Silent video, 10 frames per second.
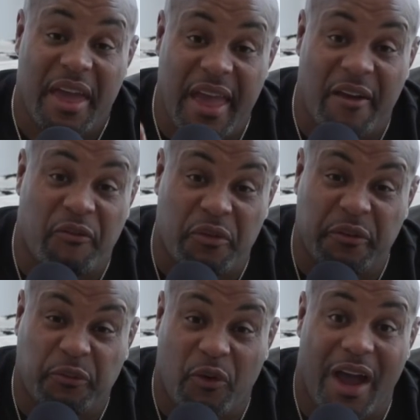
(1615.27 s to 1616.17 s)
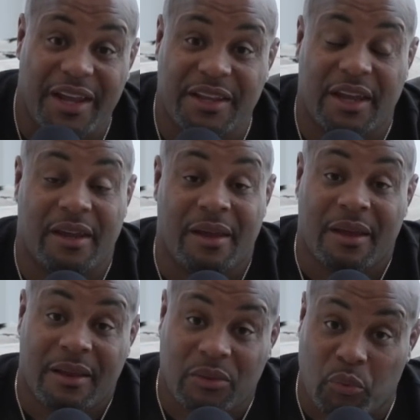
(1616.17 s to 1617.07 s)
Every Friday,
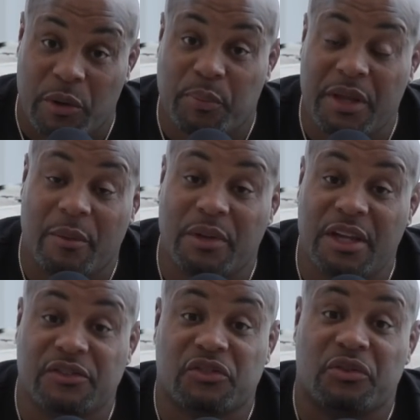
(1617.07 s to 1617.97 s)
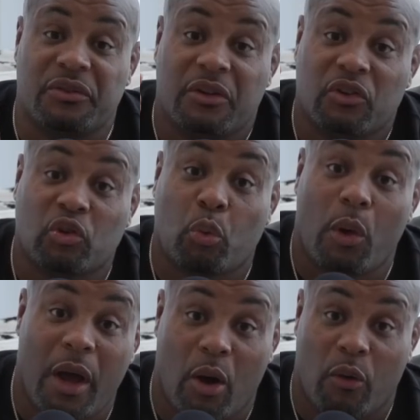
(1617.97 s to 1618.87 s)
3 p.m. Eastern,
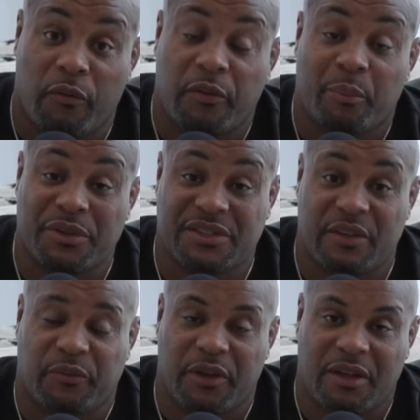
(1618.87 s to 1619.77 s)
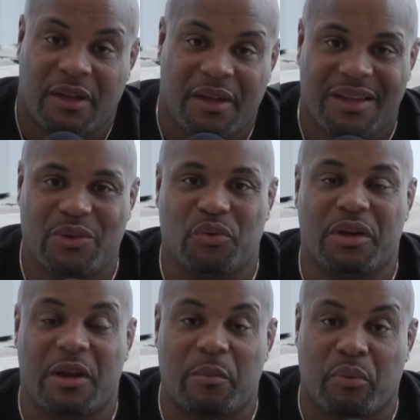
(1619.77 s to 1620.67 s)
12 Pacific, you will
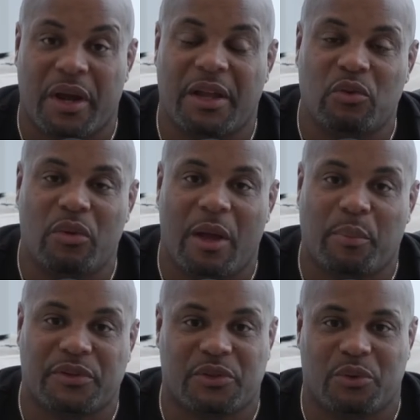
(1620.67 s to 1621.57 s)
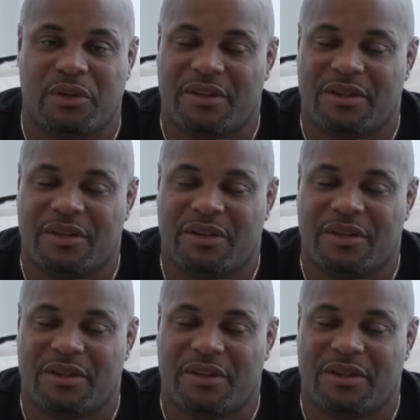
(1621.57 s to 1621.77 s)
get a brand new episode.